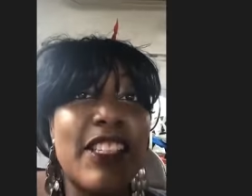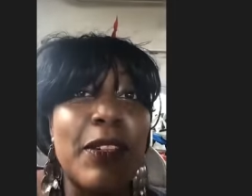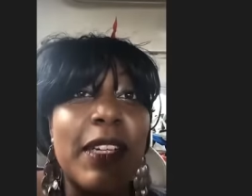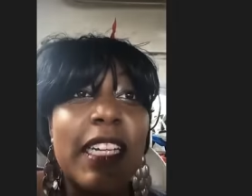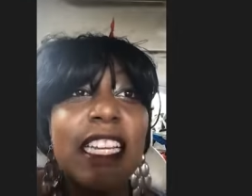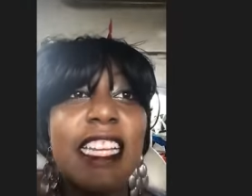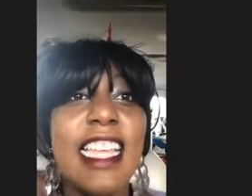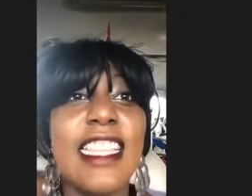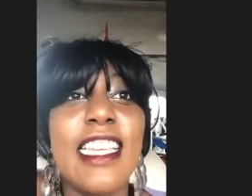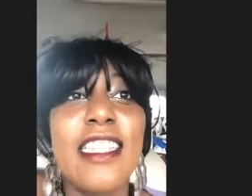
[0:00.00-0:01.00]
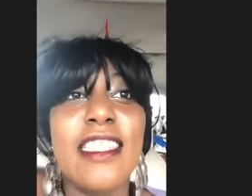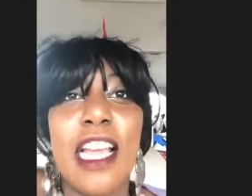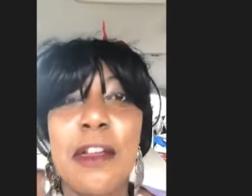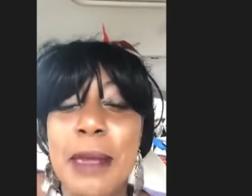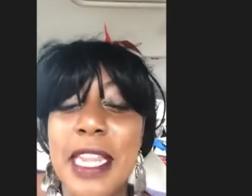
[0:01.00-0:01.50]
it. And then
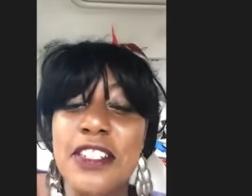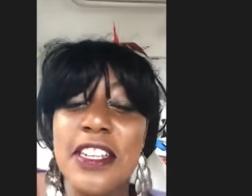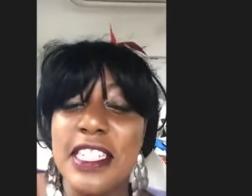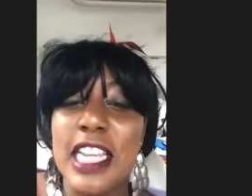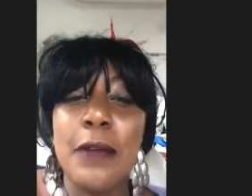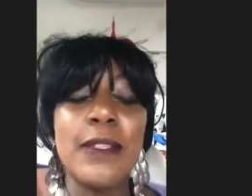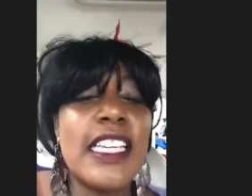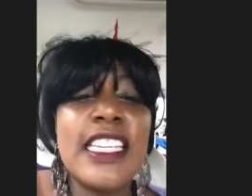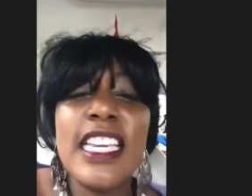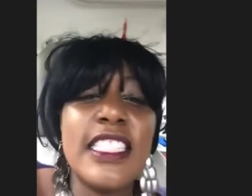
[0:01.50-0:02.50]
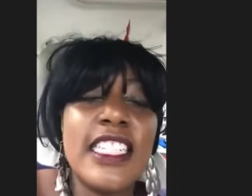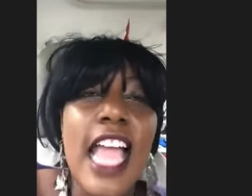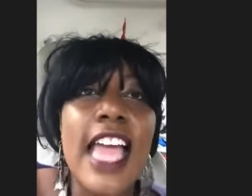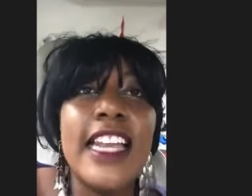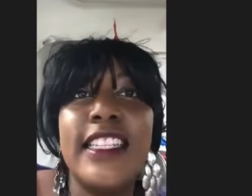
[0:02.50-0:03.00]
our manager at the time was like, yeah, she
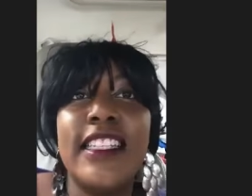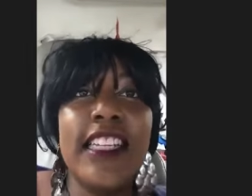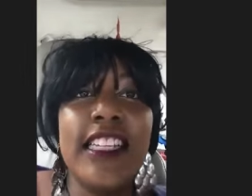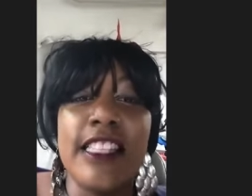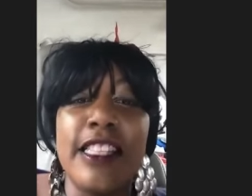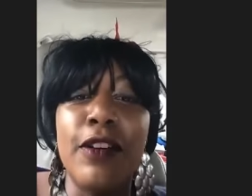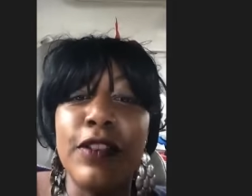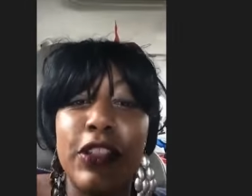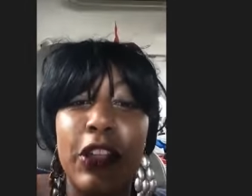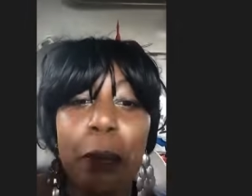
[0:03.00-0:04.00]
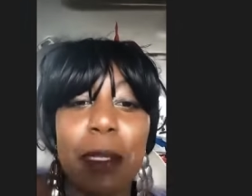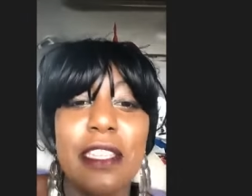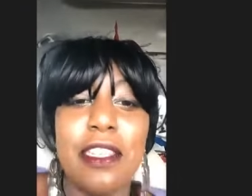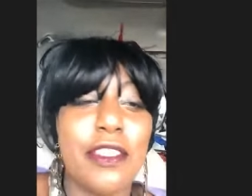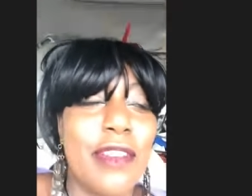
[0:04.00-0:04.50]
can. And then she gets a silver sharpie
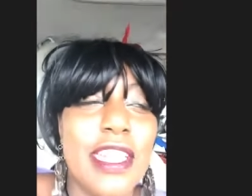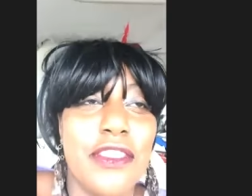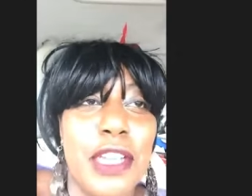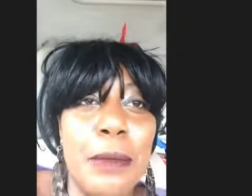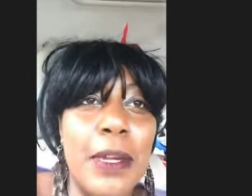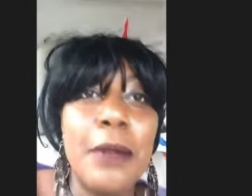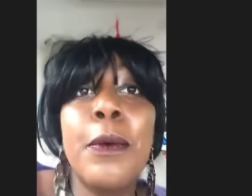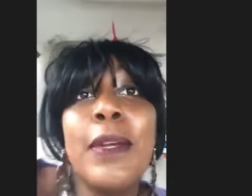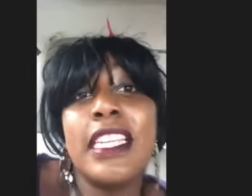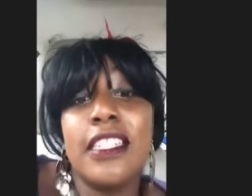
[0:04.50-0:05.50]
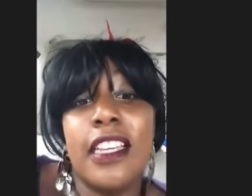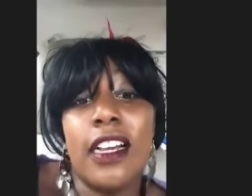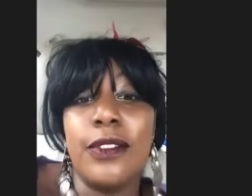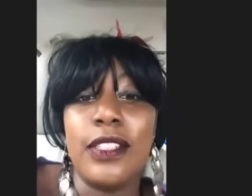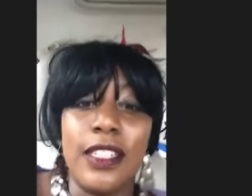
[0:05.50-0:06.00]
and just writes your name on it. But we didn't go,
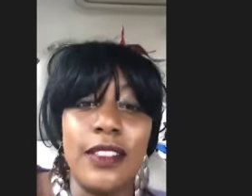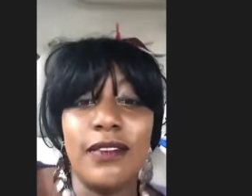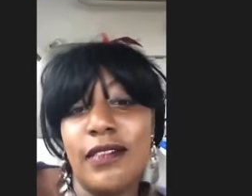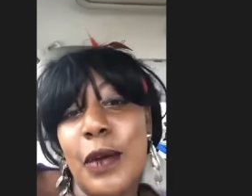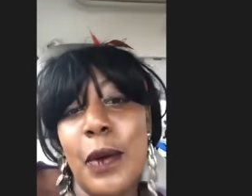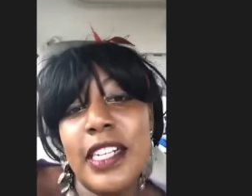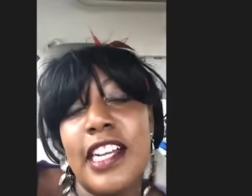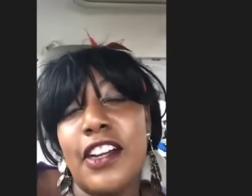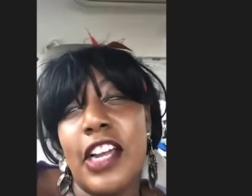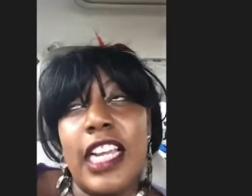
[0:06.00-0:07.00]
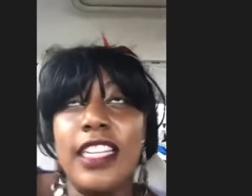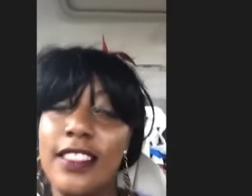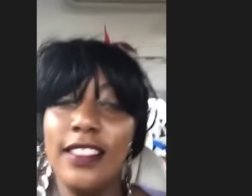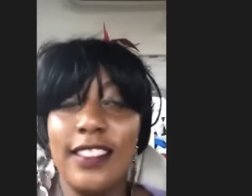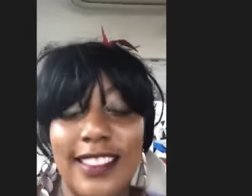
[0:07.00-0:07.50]
so it worked out great. Why didn't